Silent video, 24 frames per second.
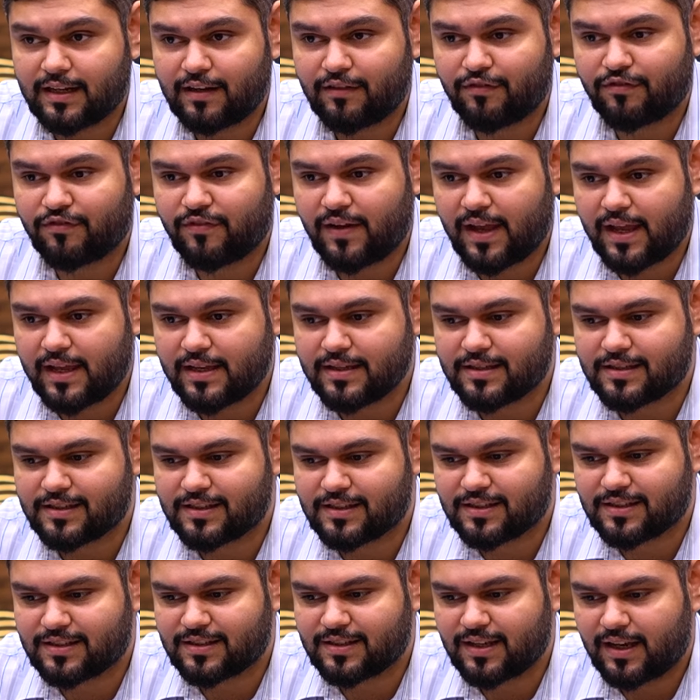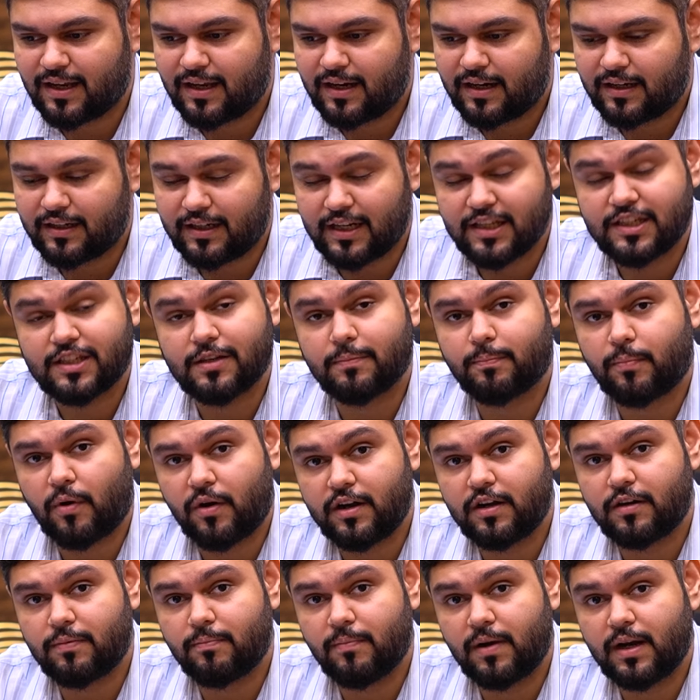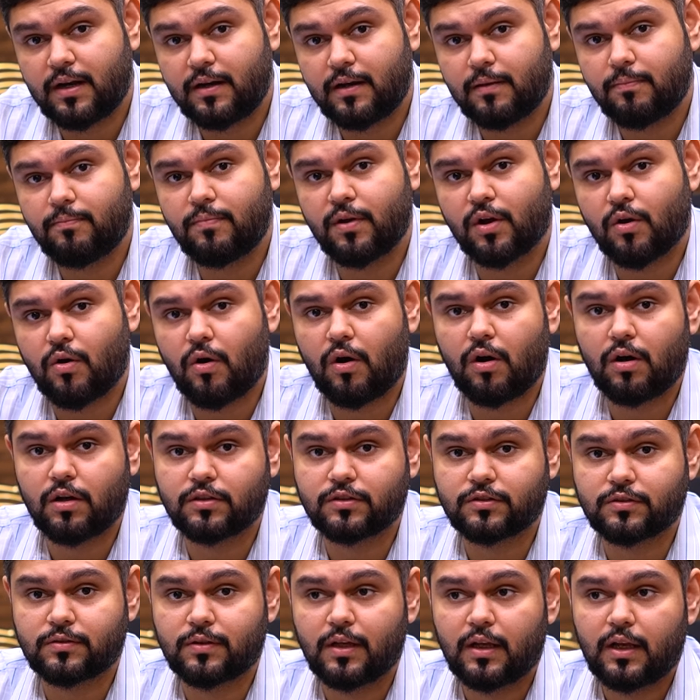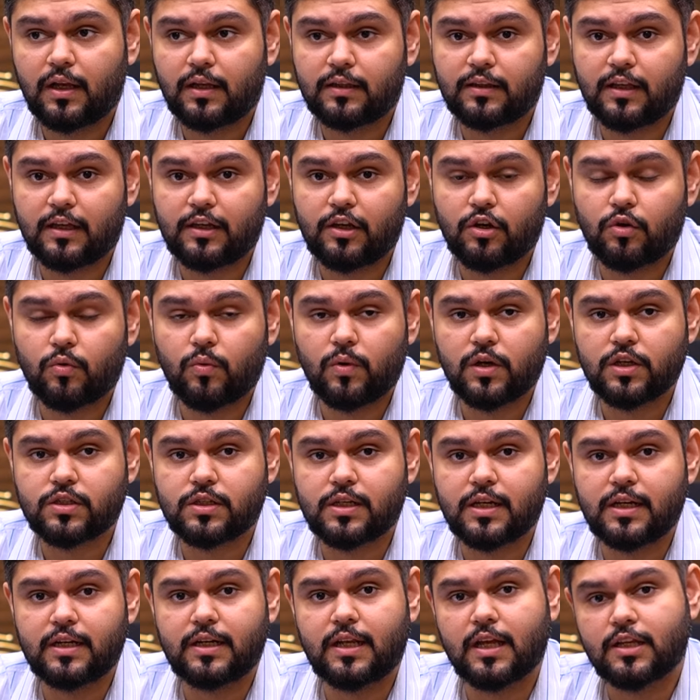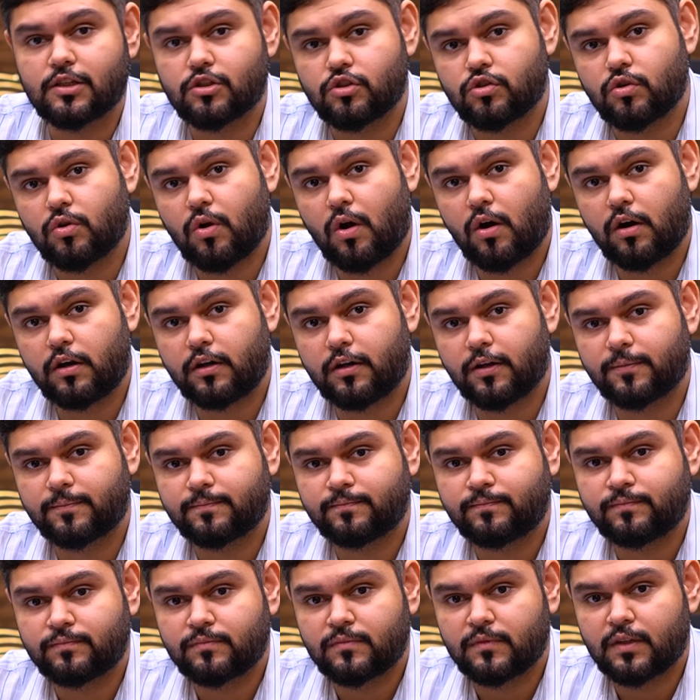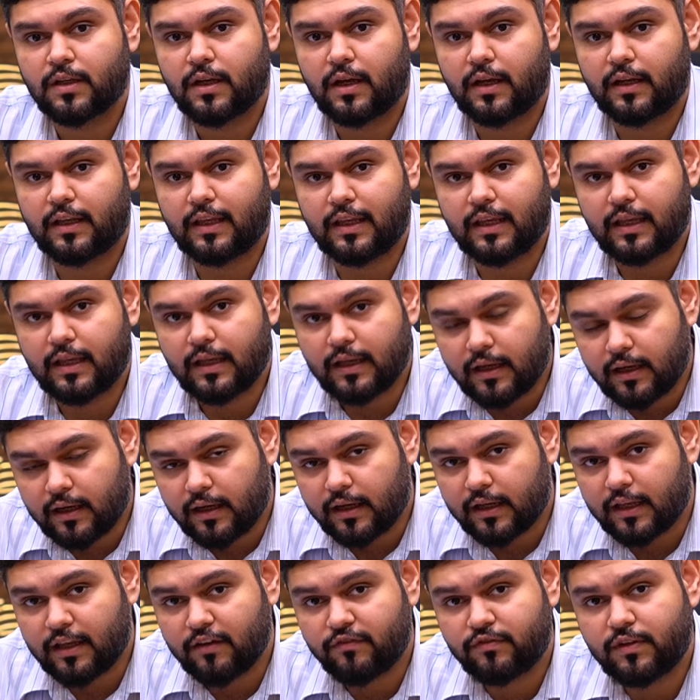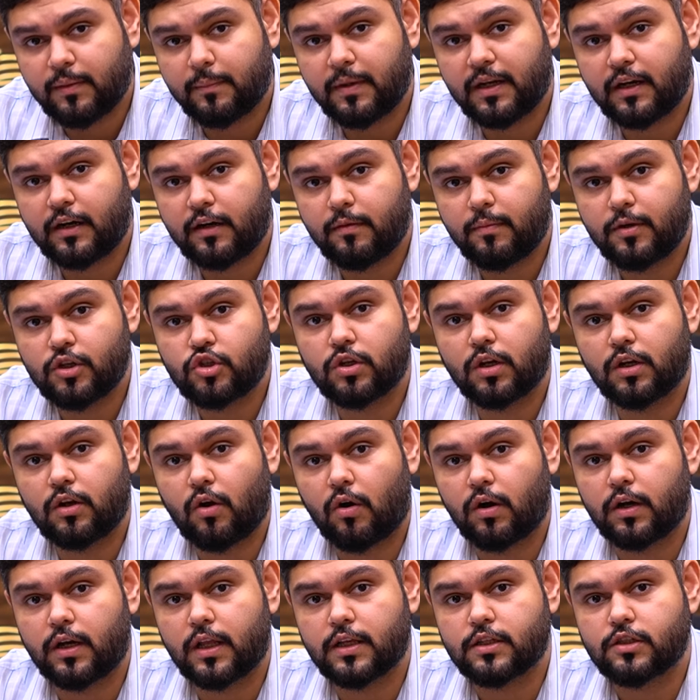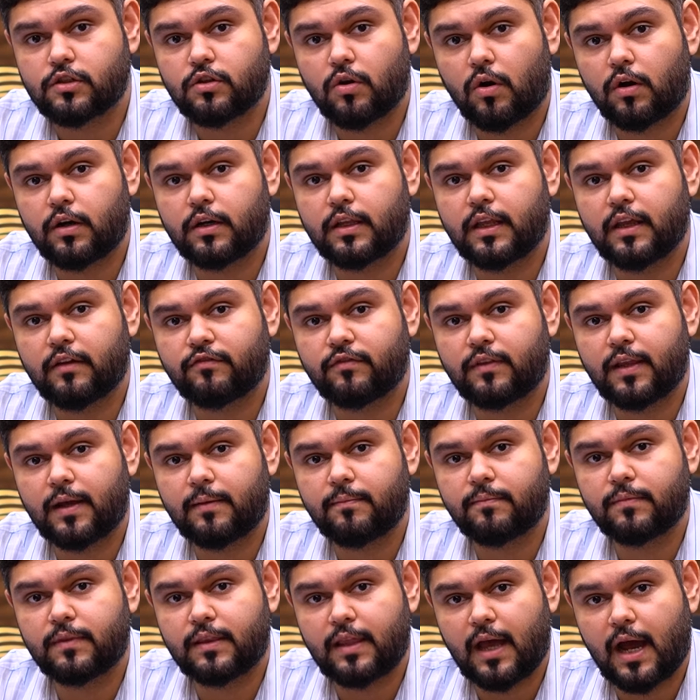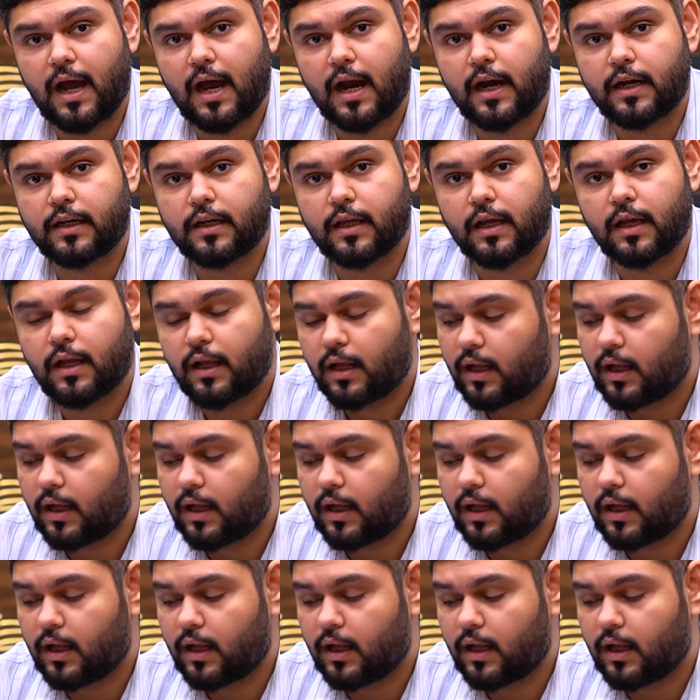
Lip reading: face disappointment because the university does not give them an admission, or does not give them that